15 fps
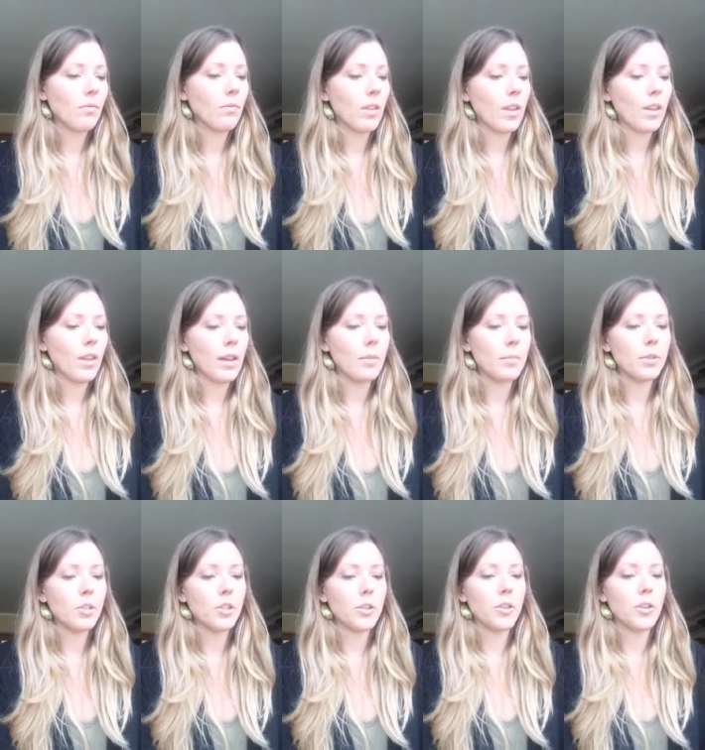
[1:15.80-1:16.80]
think I
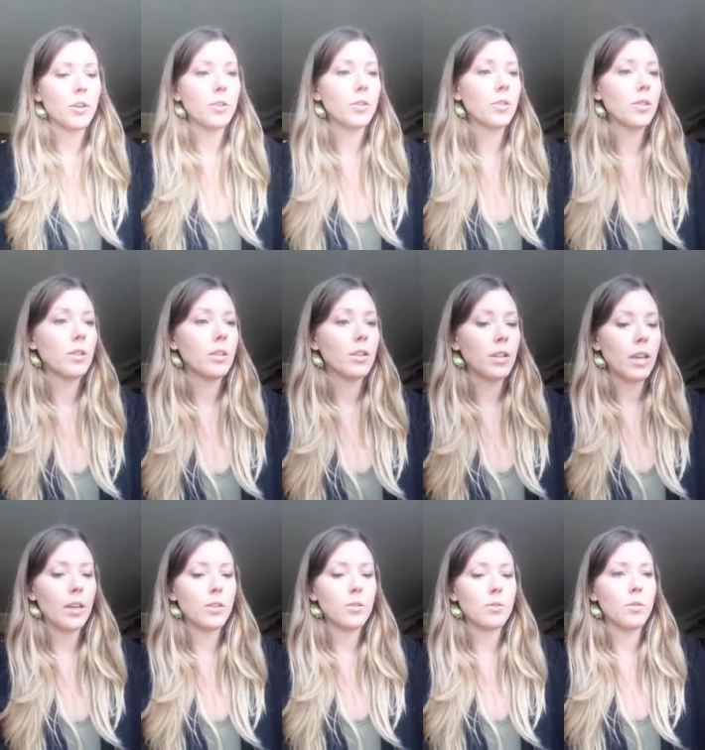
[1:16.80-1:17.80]
butchered those.
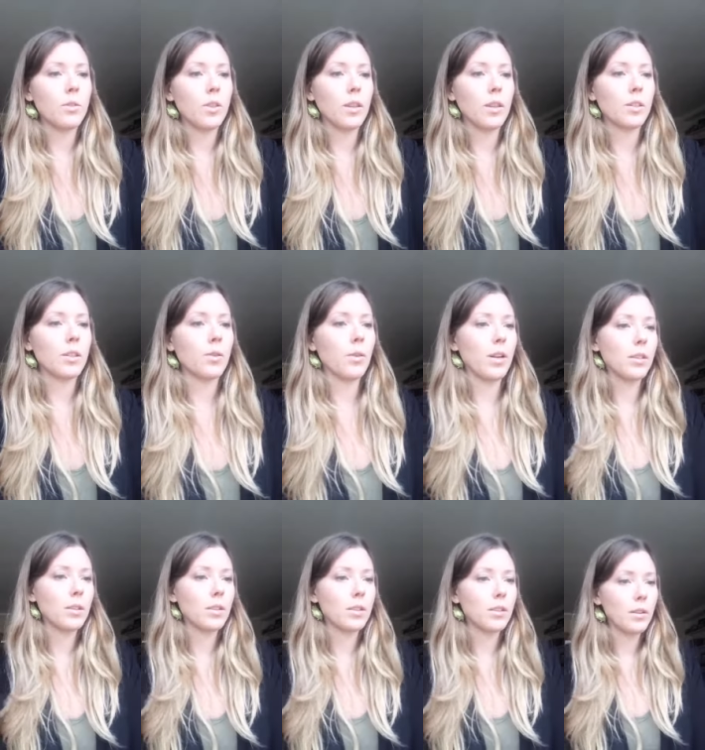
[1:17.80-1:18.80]
Can't do two things at
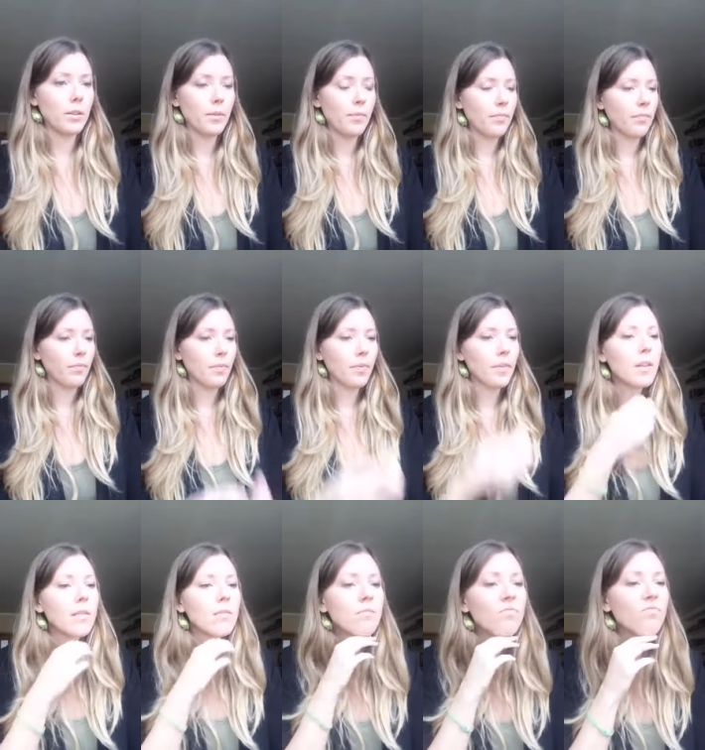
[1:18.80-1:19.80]
once.
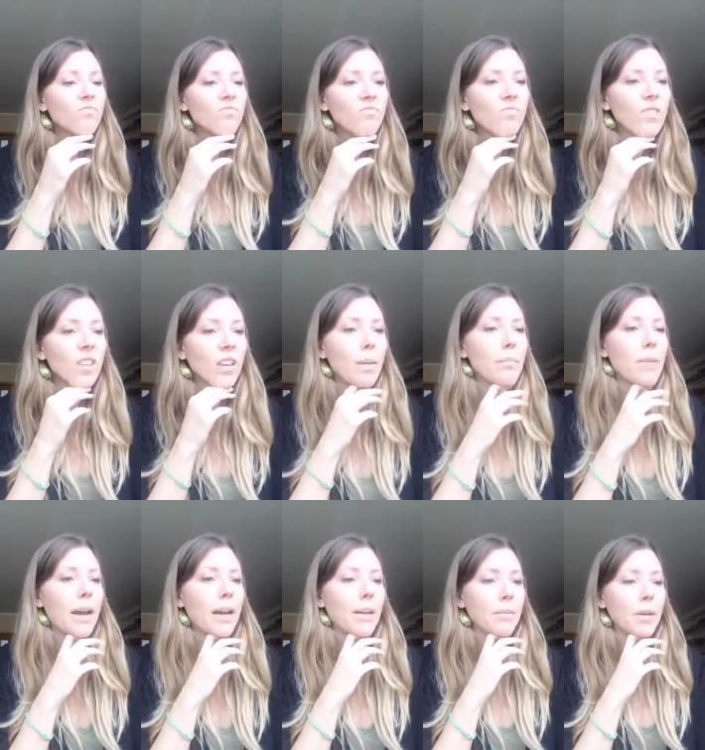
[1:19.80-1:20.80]
I think I'm
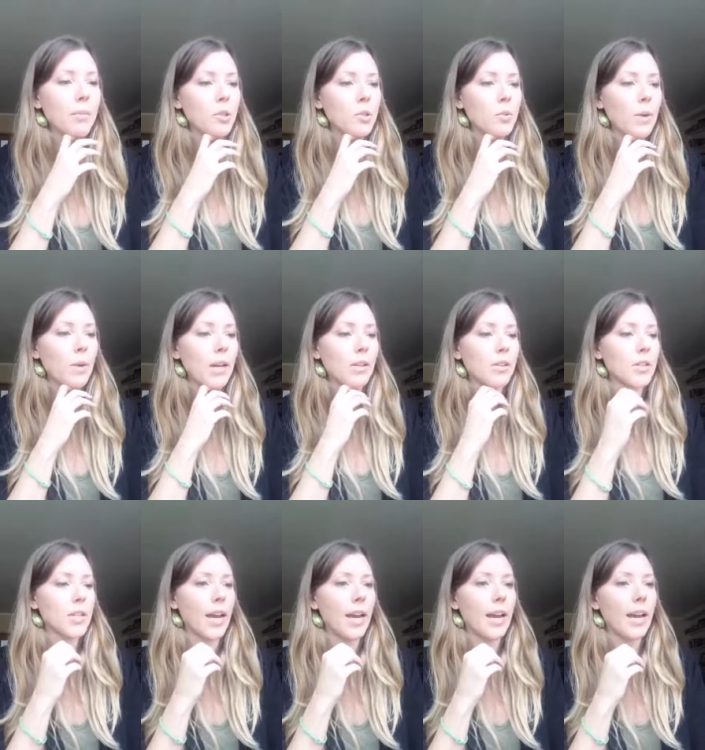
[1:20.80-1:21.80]
buying people sweaters,
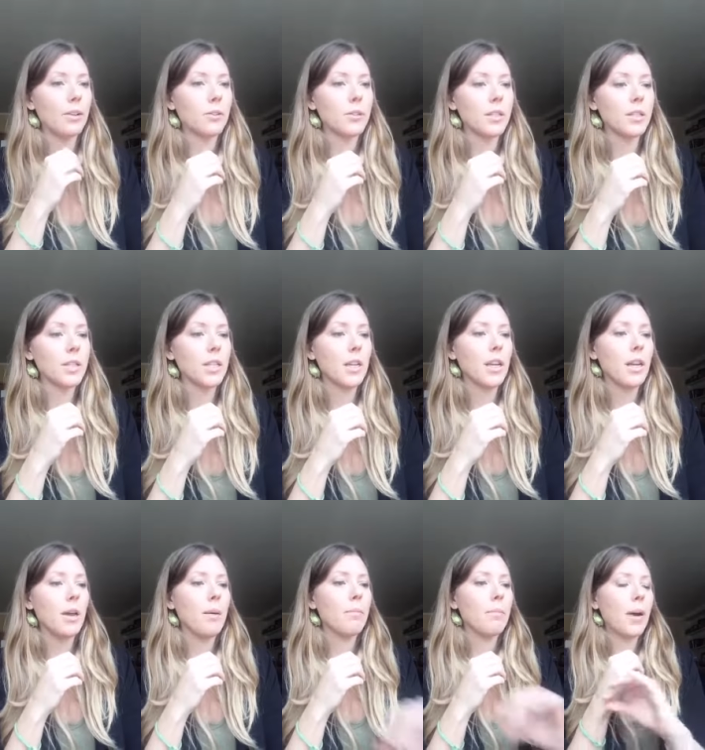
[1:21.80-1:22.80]
not houses.
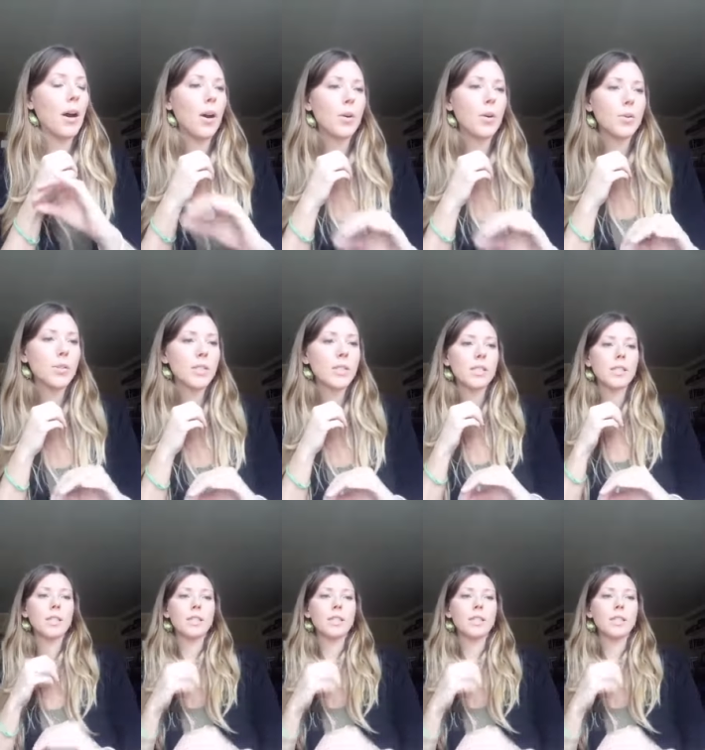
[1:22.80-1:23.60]
Post.